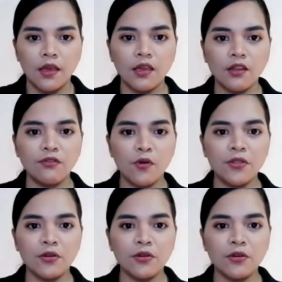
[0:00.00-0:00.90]
And
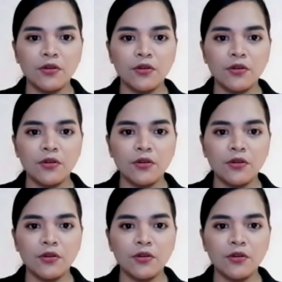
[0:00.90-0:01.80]
for the news abroad,
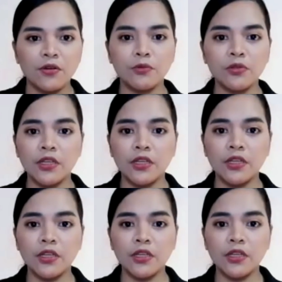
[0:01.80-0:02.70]
the ruling
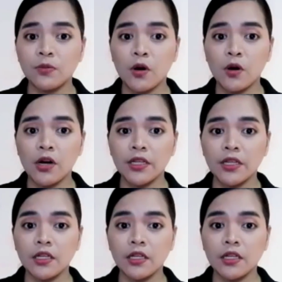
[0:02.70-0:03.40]
Communist Party